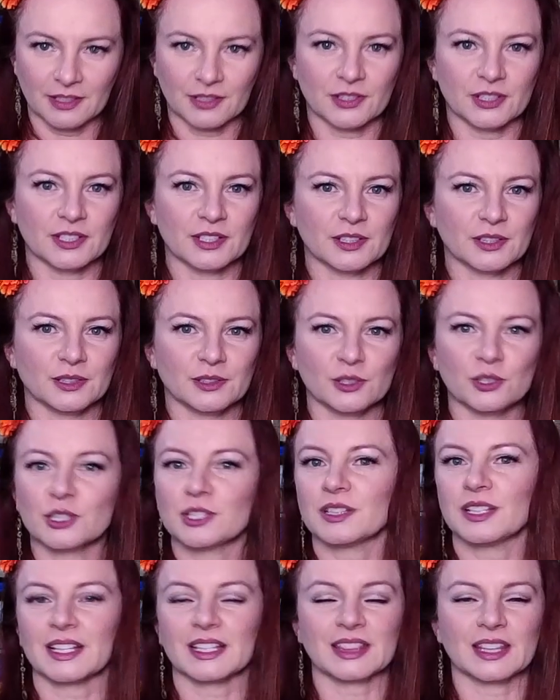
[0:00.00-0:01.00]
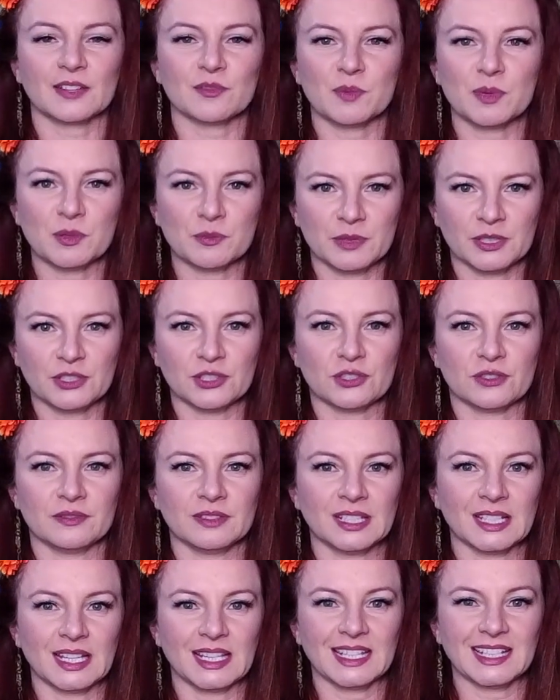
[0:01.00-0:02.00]
going to look like they've been
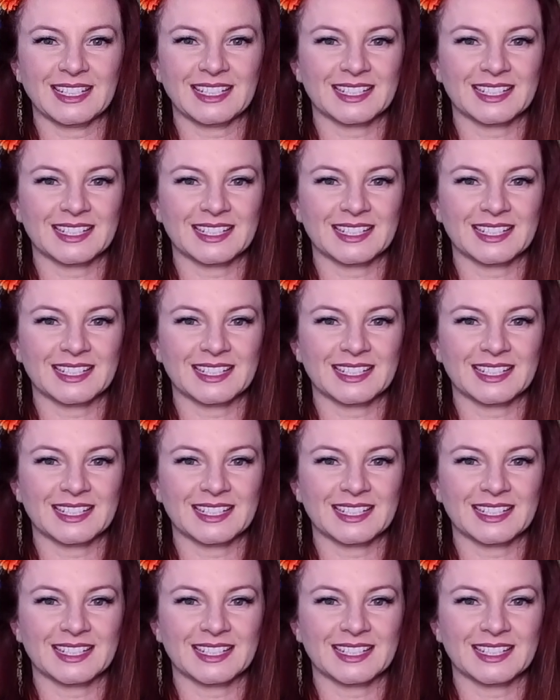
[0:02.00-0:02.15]
rejuvenated.